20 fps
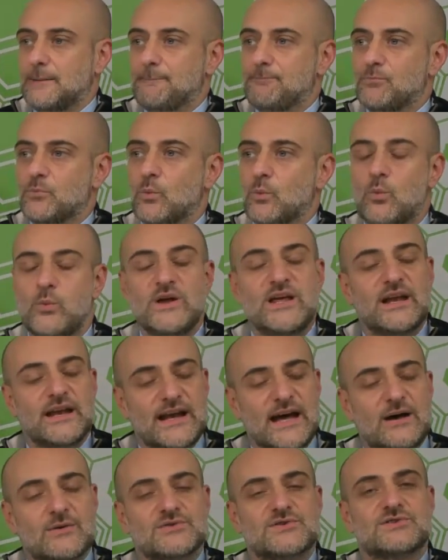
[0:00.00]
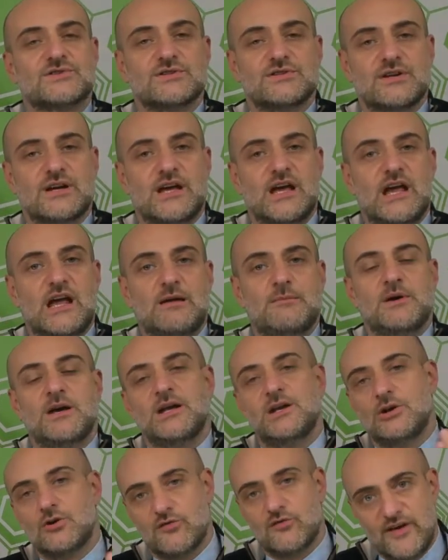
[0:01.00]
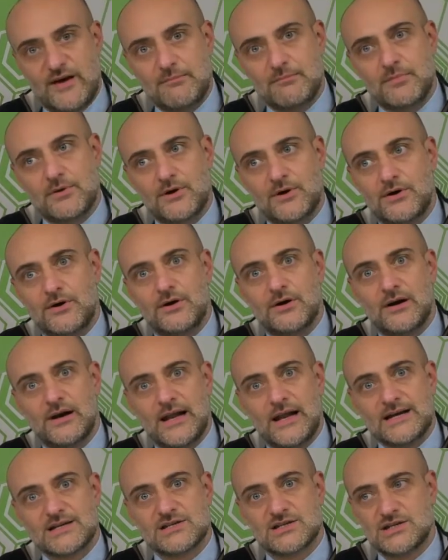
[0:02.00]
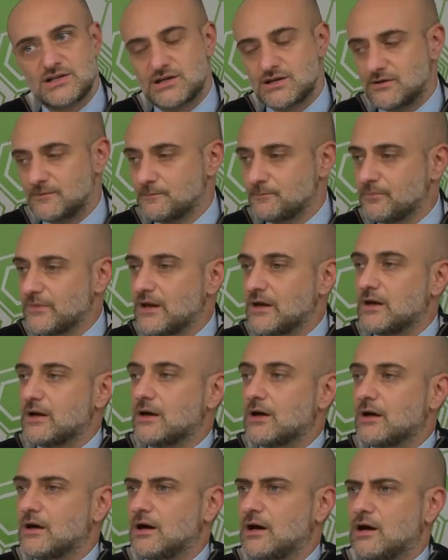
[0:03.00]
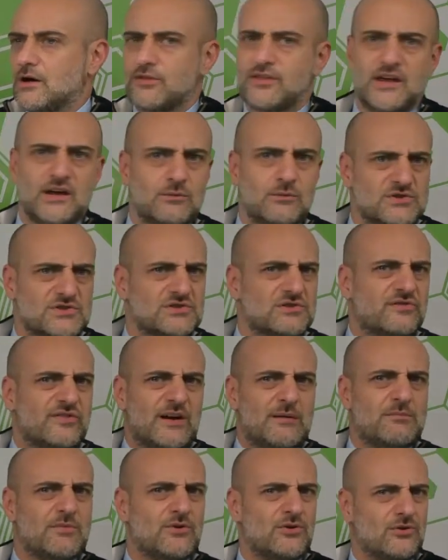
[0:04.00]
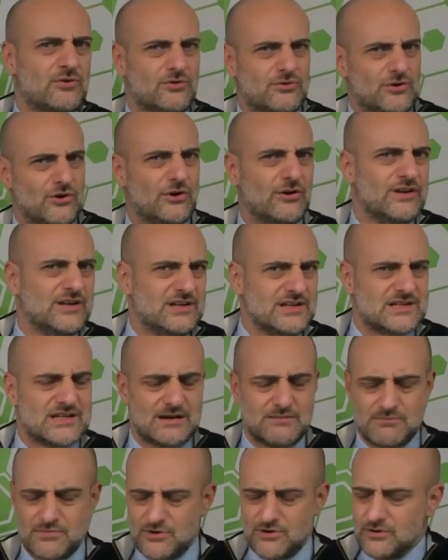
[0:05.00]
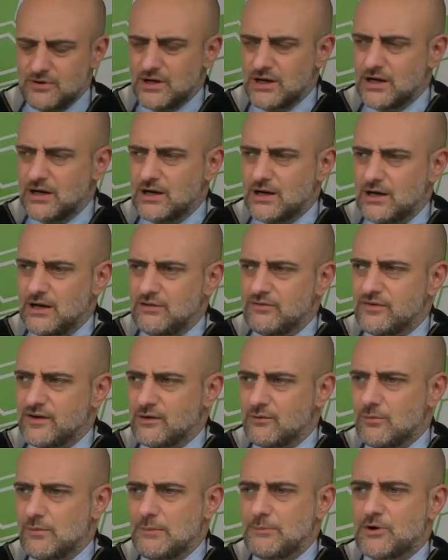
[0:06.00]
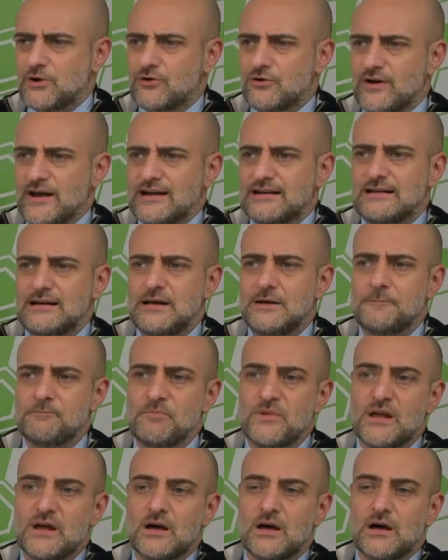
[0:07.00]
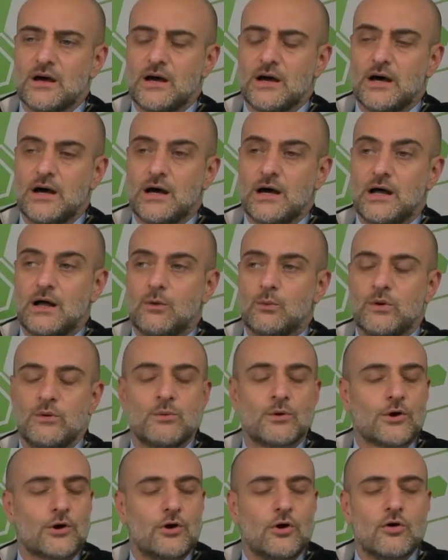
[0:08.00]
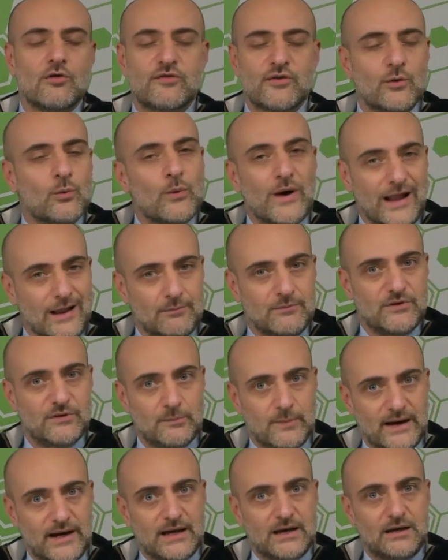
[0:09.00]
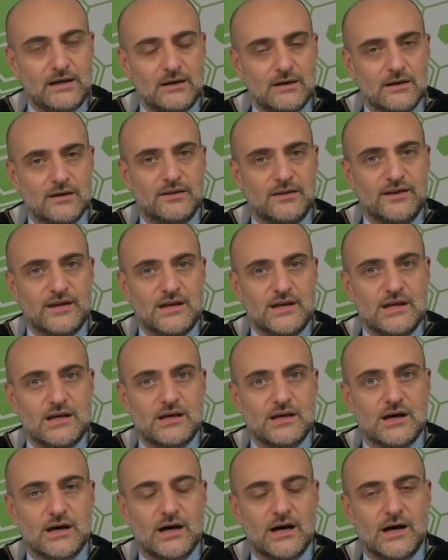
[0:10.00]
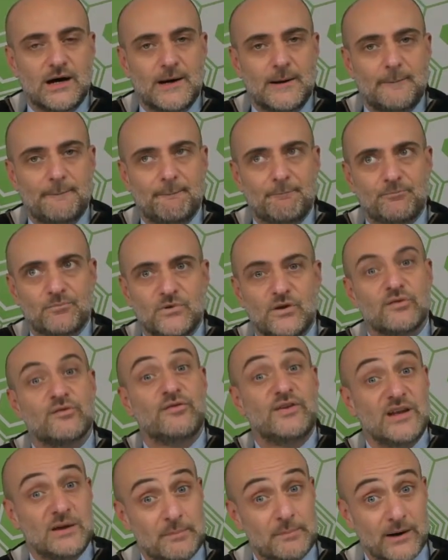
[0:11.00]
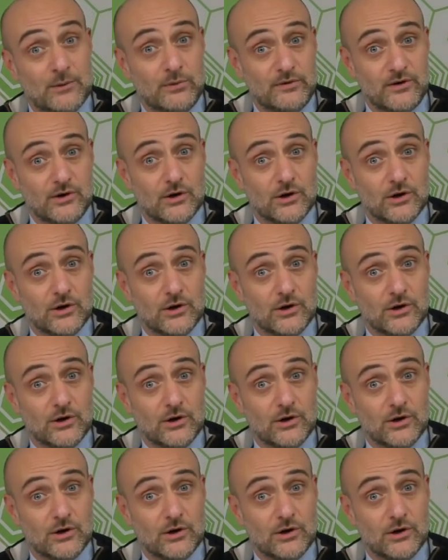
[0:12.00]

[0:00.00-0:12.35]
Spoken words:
We announced the game in November last year. I think it was November or early December, if I remember correctly. We were overwhelmed by the feedback we got